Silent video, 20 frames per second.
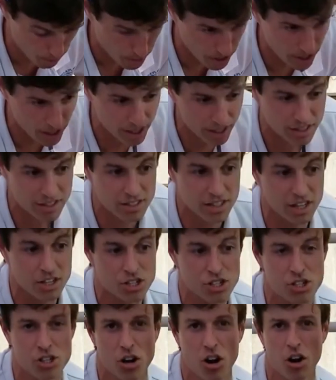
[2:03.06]
be
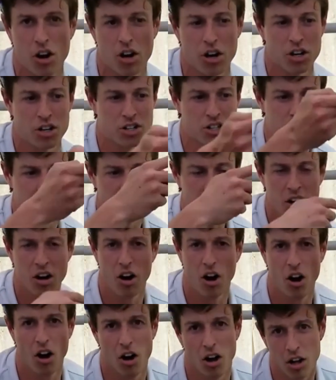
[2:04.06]
discharged
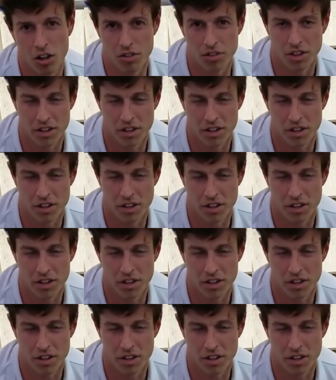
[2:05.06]
on